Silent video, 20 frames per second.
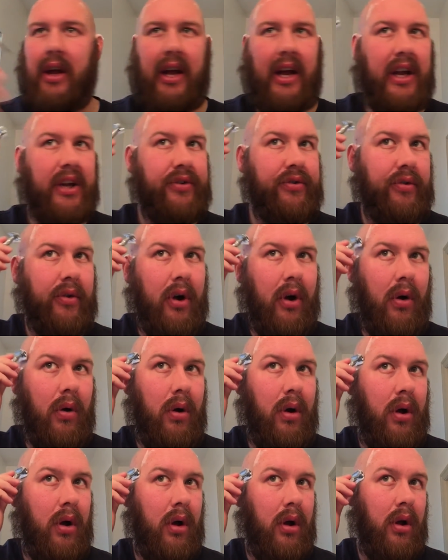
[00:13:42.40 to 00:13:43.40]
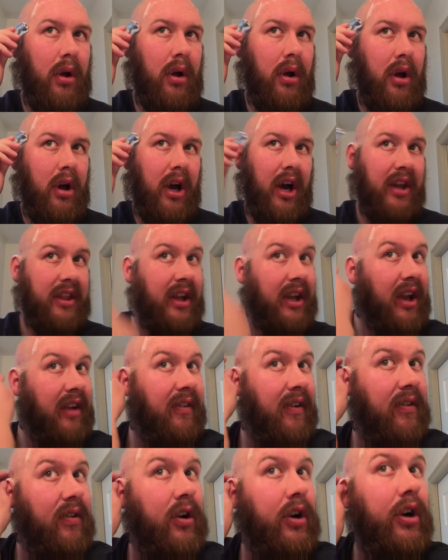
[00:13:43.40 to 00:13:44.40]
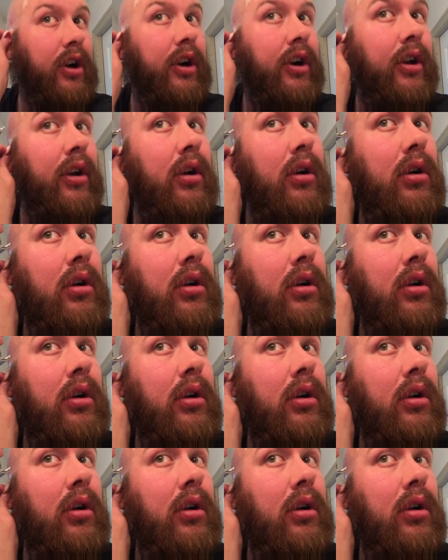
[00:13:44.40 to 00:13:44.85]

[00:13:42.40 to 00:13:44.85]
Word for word: intro I think I've ever heard.